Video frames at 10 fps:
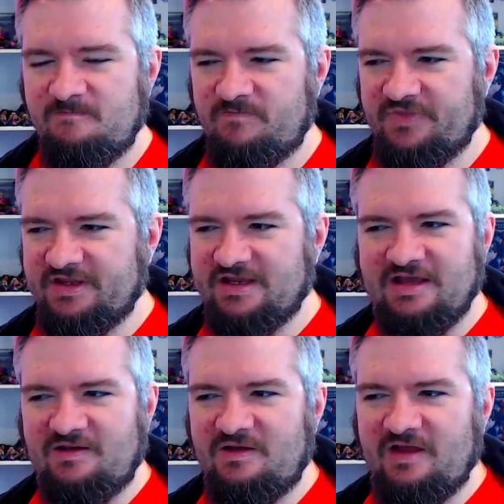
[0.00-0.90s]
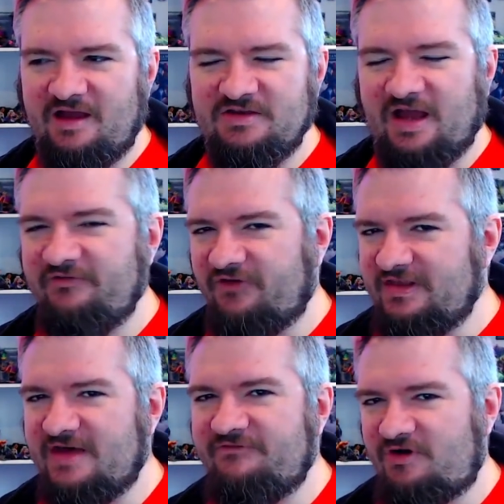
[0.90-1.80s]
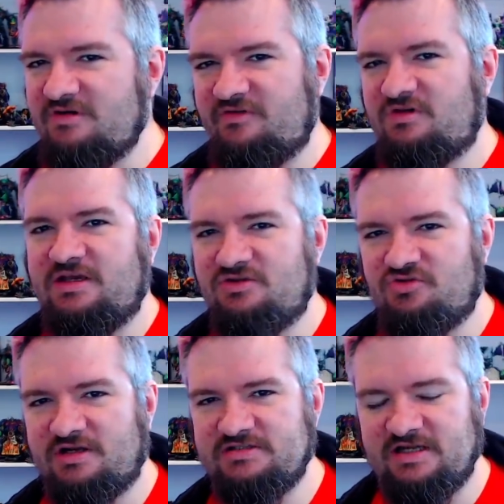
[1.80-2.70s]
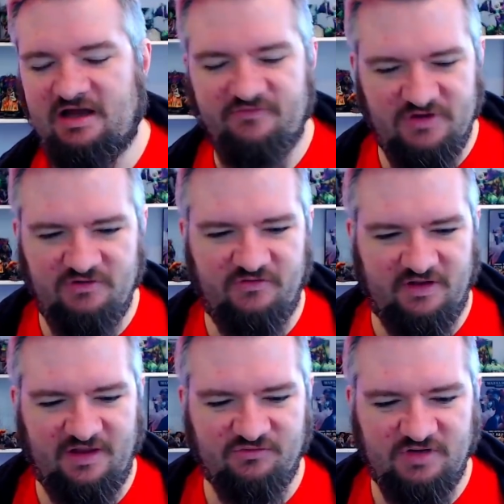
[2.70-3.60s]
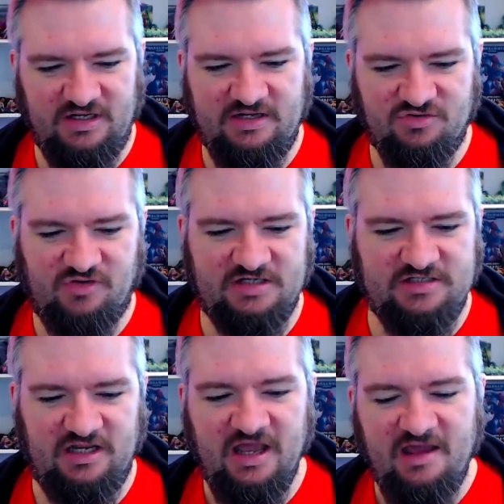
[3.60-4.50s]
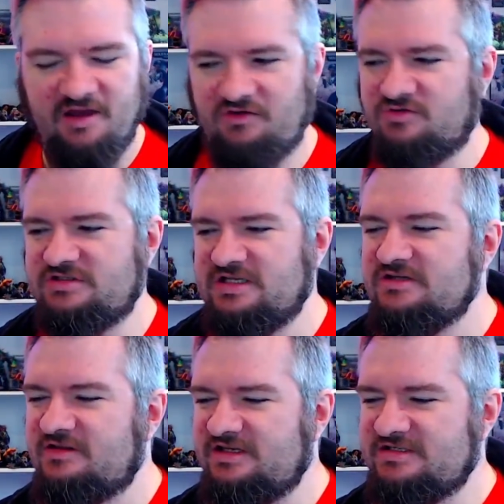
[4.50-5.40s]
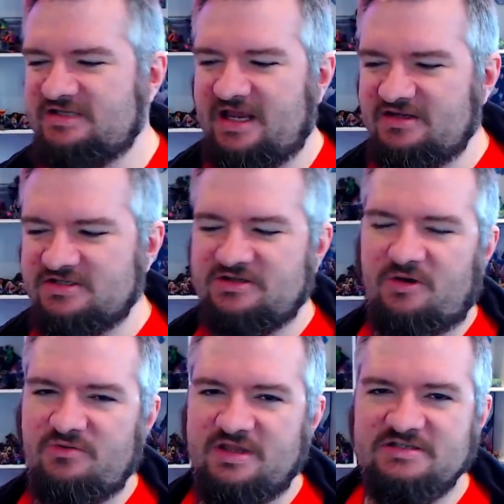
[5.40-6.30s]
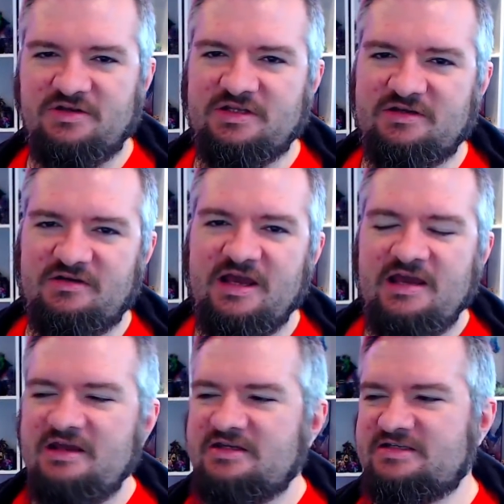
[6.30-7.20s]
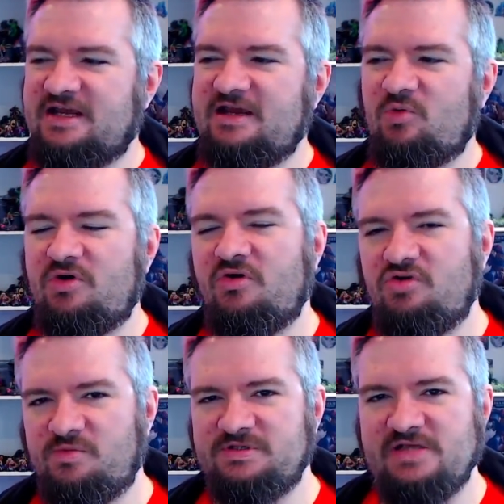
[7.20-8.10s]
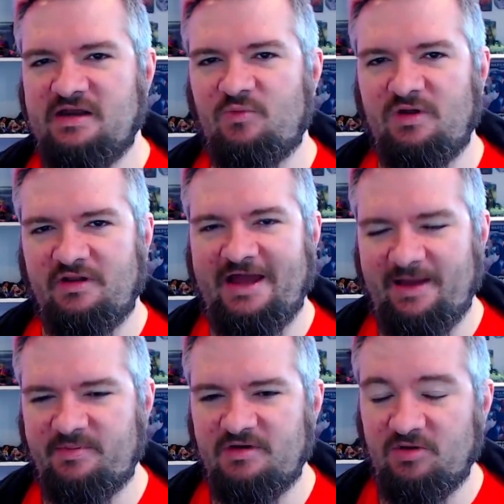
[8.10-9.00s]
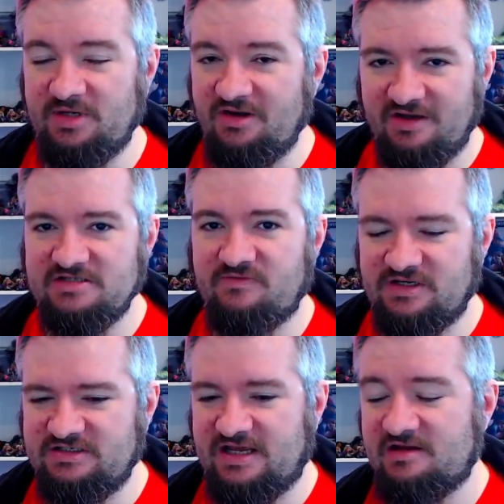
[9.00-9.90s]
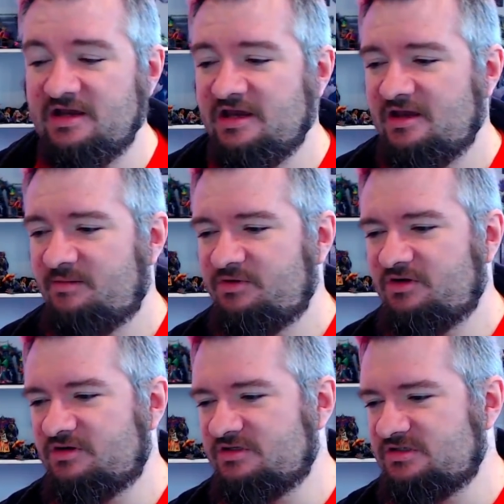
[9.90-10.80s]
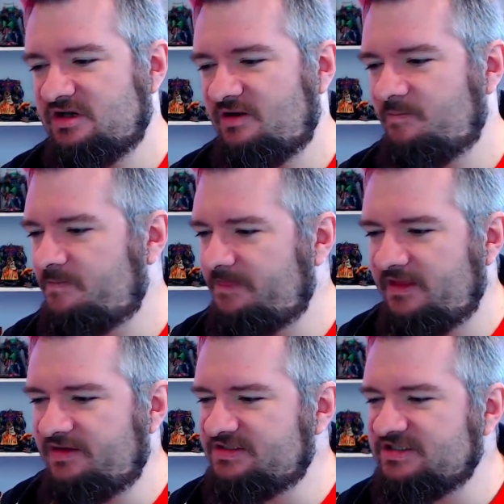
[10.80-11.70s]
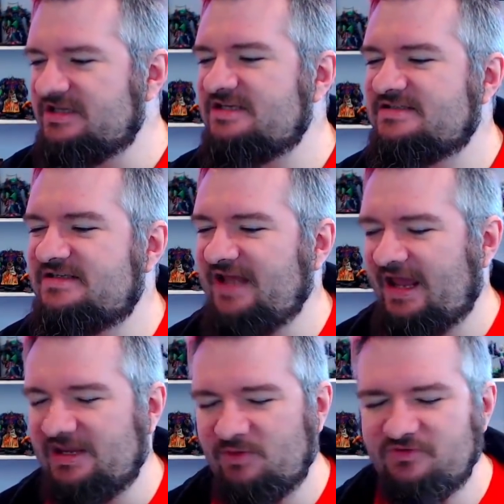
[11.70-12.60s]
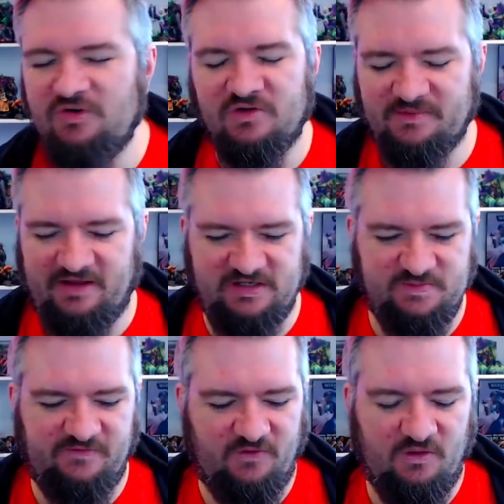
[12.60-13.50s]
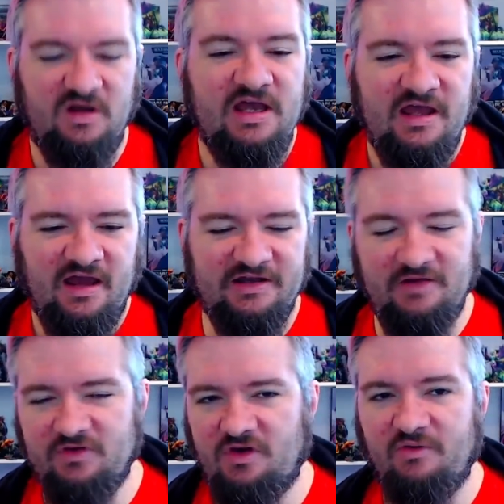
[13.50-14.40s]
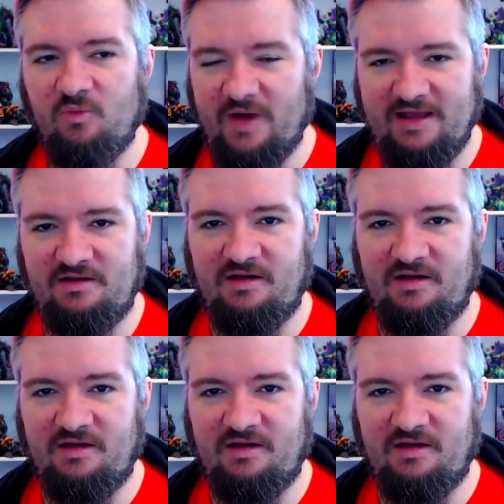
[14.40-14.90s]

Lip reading: Like, I find that very, very interesting. I do find that really interesting. Because there's nothing set in stone. There's nothing to say it 100% will happen. It would be nice if it did. Because to this day, we've talked about this before. I don't even know when